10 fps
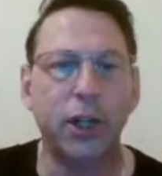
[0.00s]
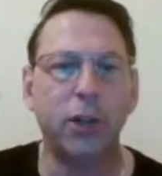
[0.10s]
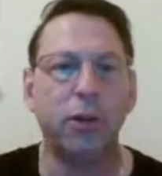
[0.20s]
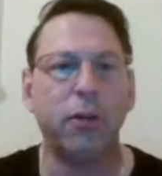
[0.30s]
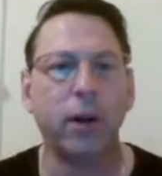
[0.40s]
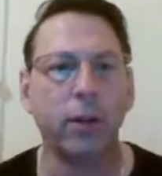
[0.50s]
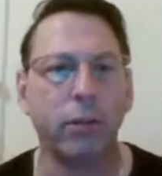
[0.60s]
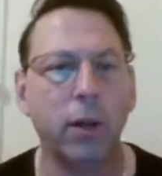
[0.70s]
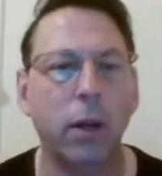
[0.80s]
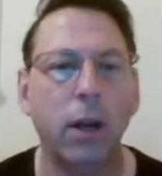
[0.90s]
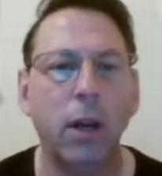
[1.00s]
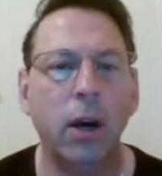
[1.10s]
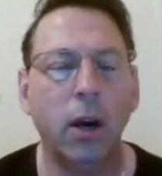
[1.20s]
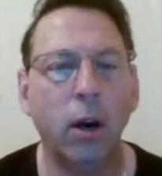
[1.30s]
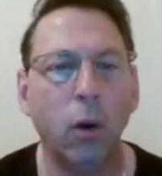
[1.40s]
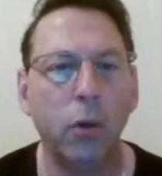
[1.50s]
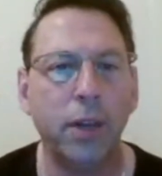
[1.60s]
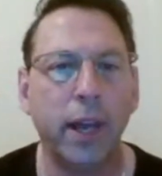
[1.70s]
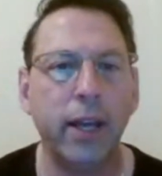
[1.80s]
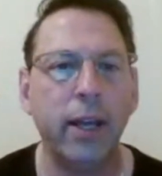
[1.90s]
you fucking read all
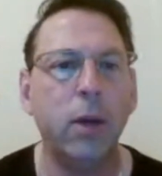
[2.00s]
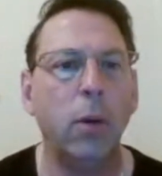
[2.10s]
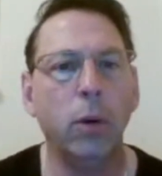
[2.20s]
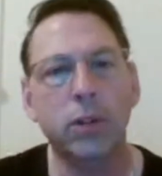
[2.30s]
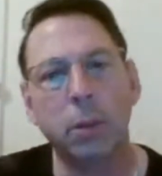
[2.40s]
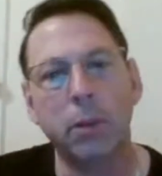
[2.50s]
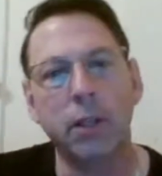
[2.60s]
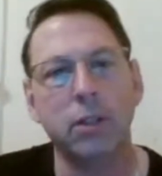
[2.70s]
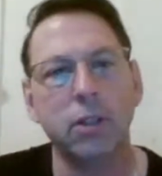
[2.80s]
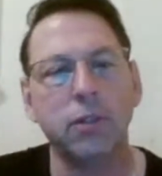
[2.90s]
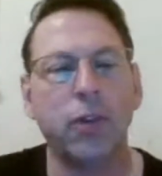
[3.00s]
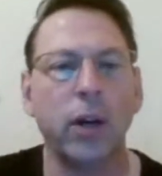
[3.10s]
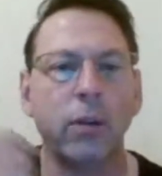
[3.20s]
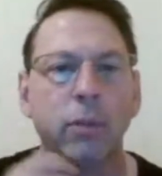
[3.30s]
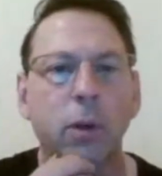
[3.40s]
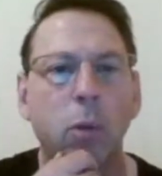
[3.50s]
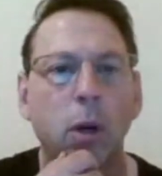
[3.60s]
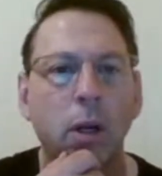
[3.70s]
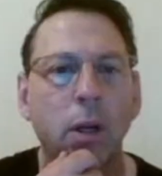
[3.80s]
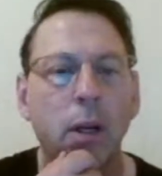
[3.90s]
day while someone else does fucking real
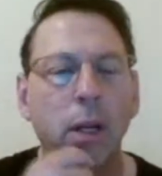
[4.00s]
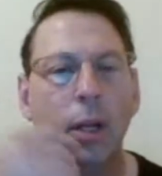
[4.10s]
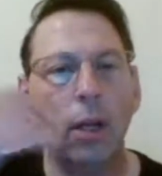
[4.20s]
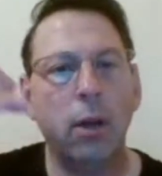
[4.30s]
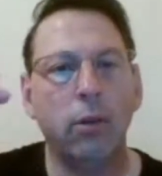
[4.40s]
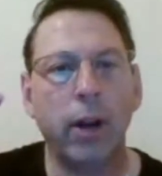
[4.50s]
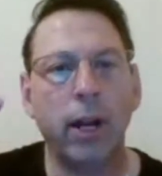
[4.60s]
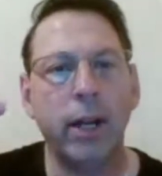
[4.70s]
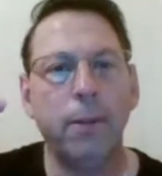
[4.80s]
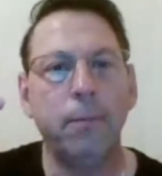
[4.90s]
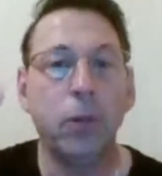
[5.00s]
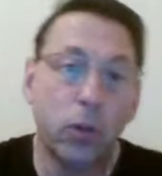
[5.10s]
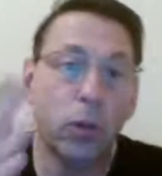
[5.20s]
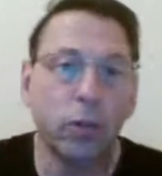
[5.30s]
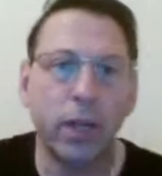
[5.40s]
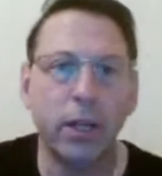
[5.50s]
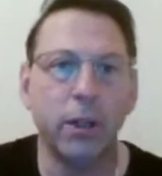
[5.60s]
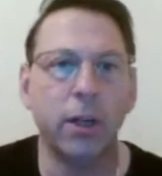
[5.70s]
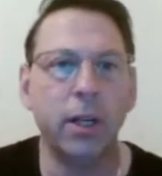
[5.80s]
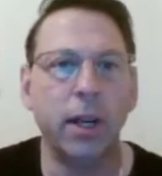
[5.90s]
work, right? Sooner or later, you're
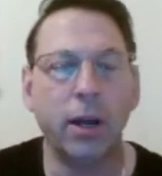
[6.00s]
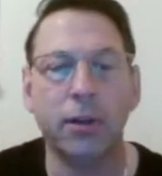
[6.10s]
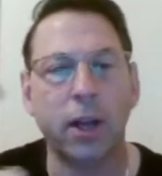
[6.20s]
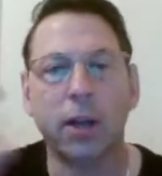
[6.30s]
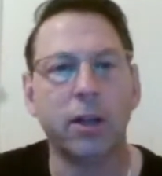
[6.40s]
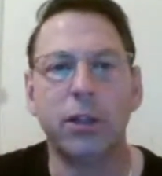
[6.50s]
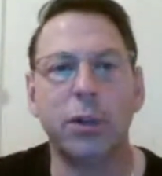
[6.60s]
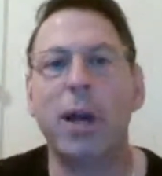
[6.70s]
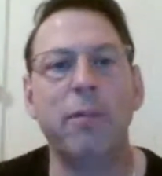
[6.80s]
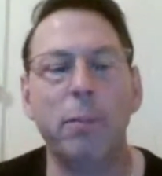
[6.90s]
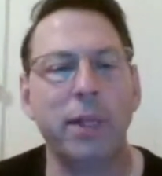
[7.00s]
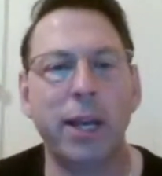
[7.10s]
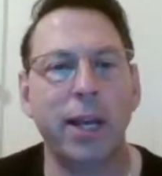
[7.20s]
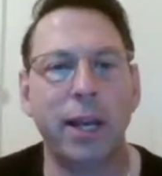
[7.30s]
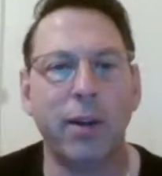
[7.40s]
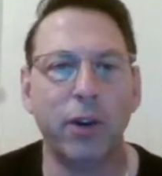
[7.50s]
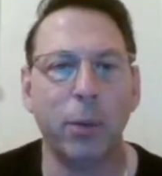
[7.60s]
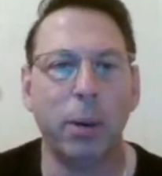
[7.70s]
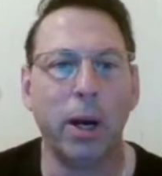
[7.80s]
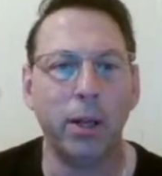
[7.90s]
going to need healthcare because you haven't been taking care of your
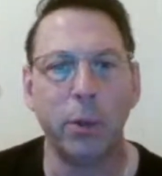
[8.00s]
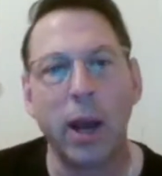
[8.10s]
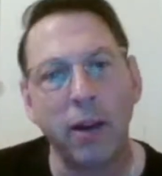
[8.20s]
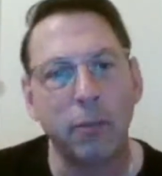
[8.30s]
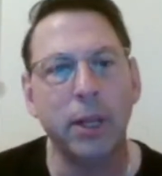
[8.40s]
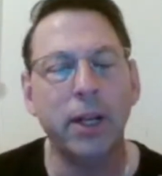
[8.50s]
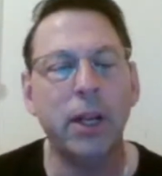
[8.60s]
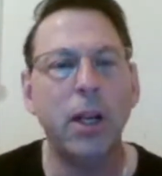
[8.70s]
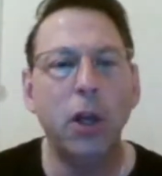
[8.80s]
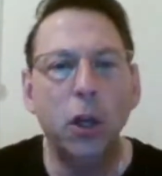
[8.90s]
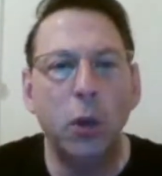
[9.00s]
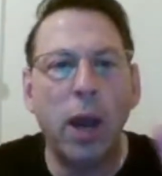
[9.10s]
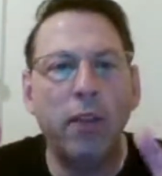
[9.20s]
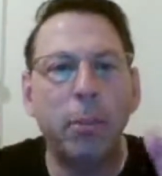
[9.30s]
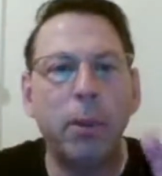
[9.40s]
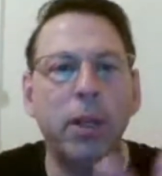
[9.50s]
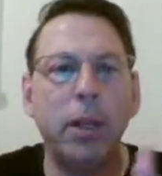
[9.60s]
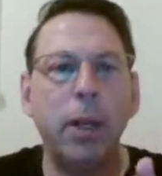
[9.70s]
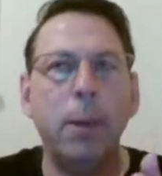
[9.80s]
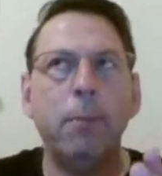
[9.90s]
body. You haven't been